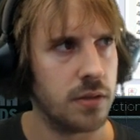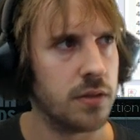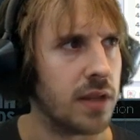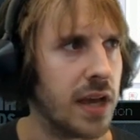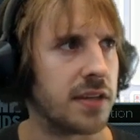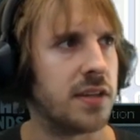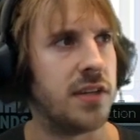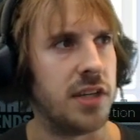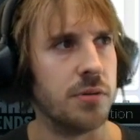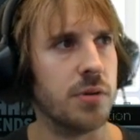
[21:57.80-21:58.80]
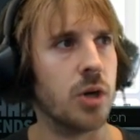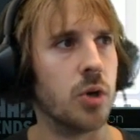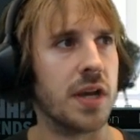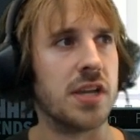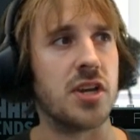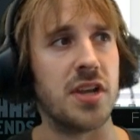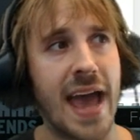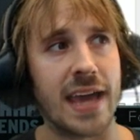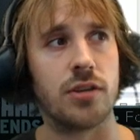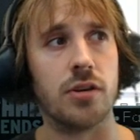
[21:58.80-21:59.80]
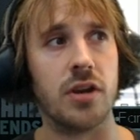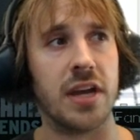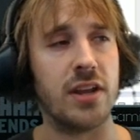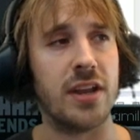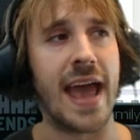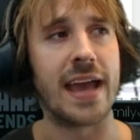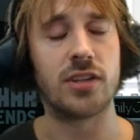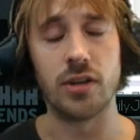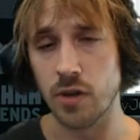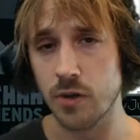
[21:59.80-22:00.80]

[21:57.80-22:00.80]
Like, hero is an actor, and an actor